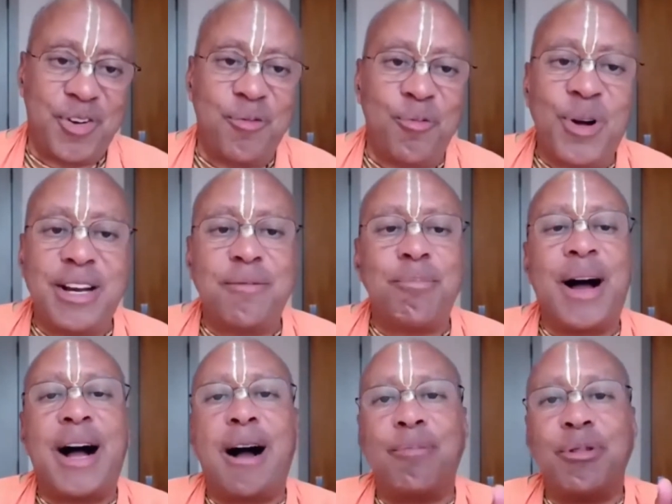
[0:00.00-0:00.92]
What did
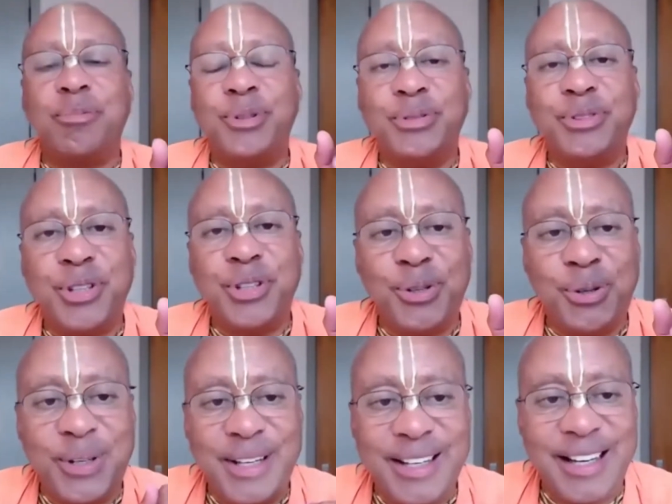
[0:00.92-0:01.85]
Mahaprabhu do
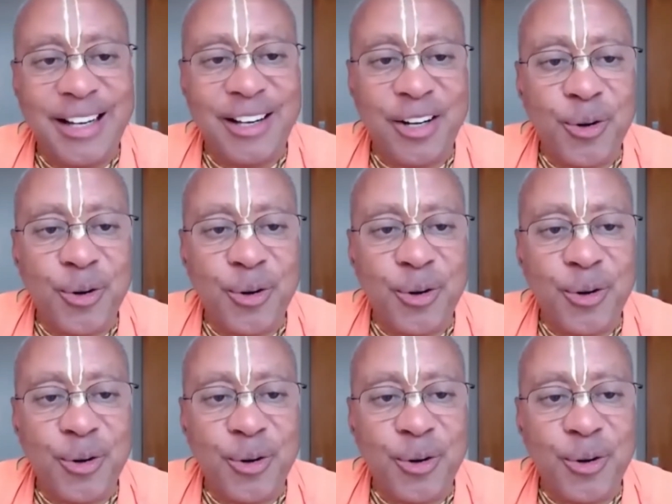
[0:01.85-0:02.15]
in the